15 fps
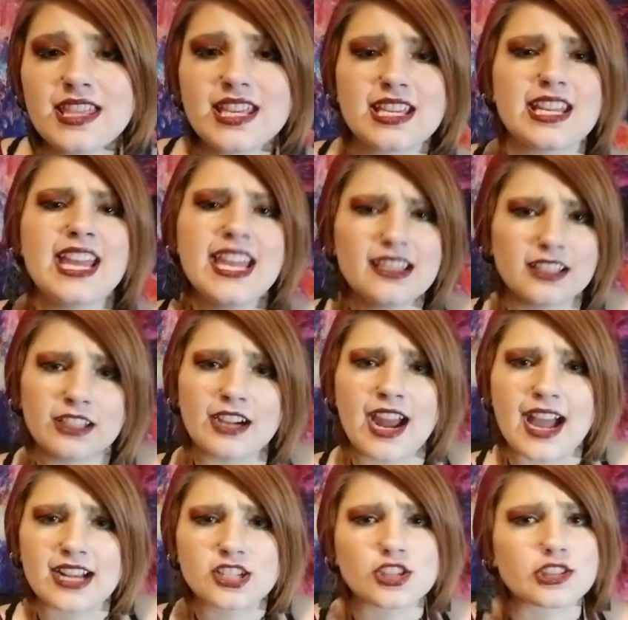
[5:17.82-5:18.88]
that Hitler
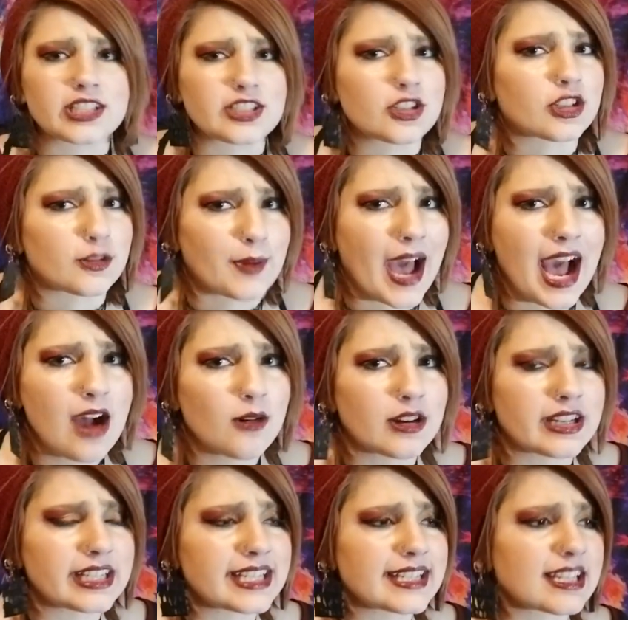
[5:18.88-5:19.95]
actually took power
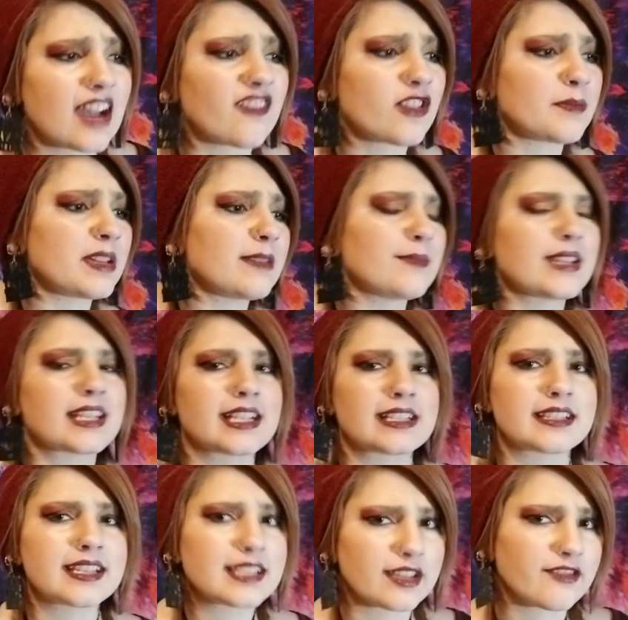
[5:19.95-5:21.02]
in his government, because
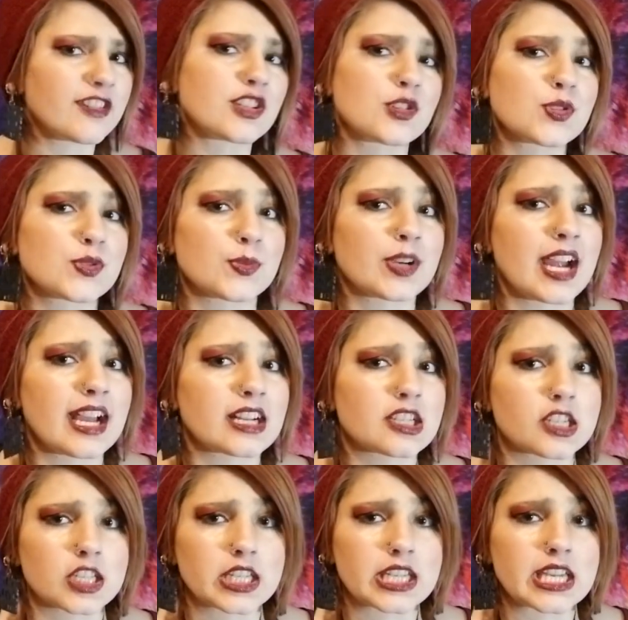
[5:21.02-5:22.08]
his officials were
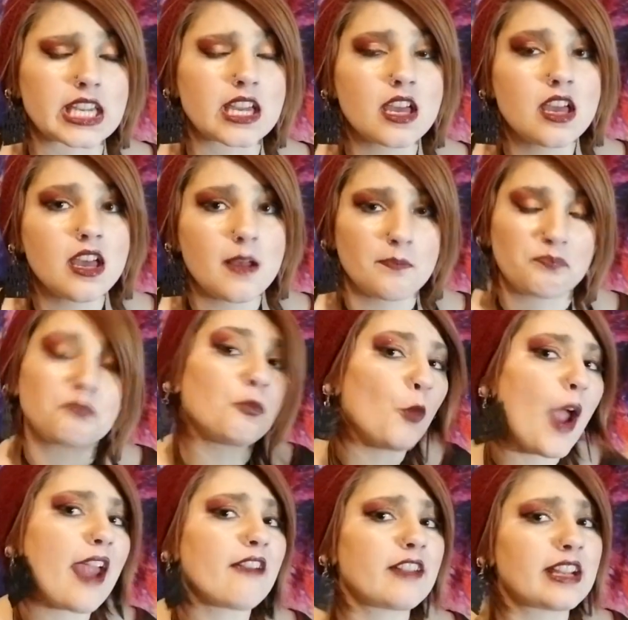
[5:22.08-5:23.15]
actually
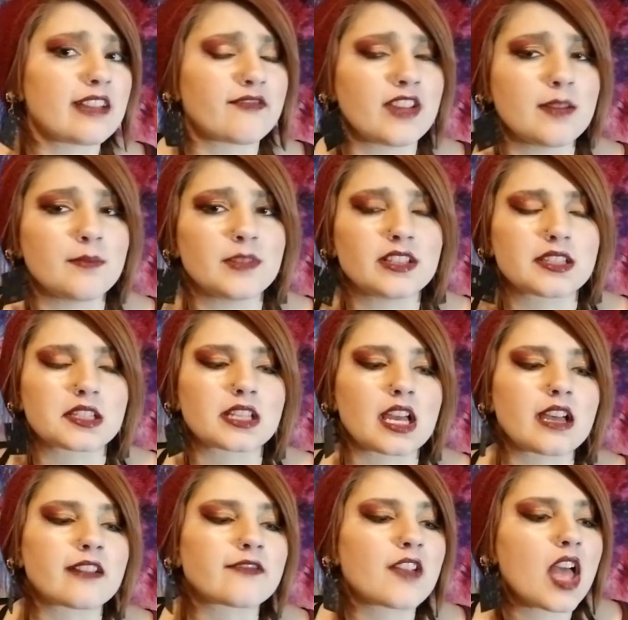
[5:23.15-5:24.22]
wary of him and
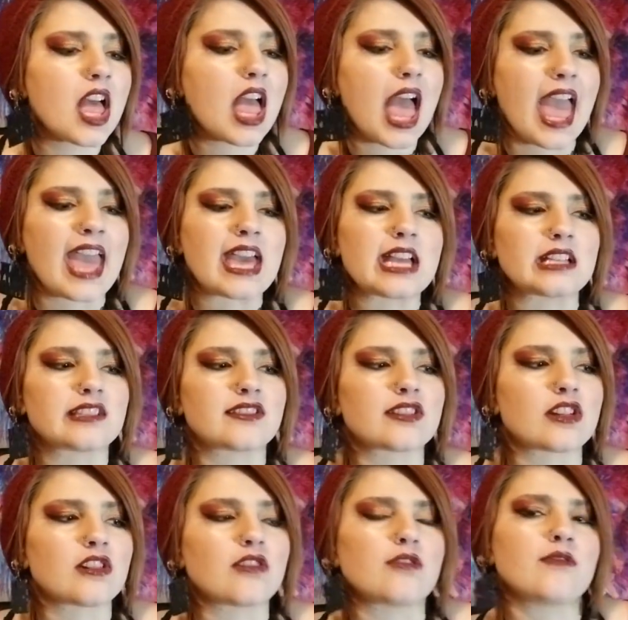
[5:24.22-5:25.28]
stuff, and
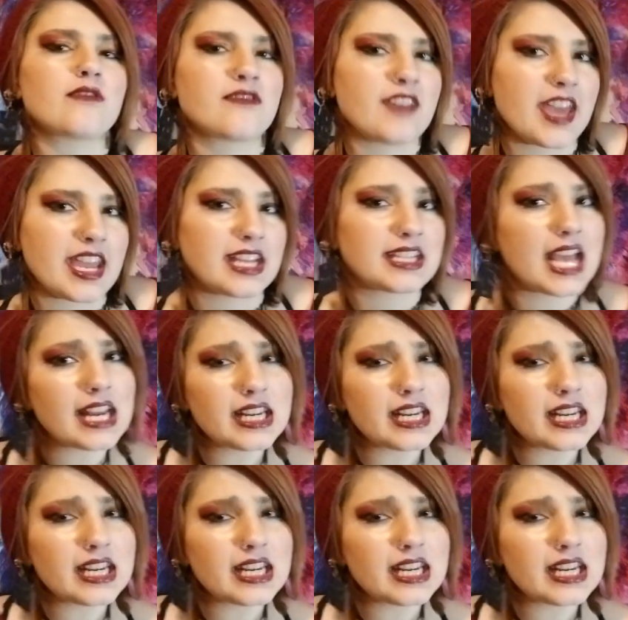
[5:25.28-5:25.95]
so they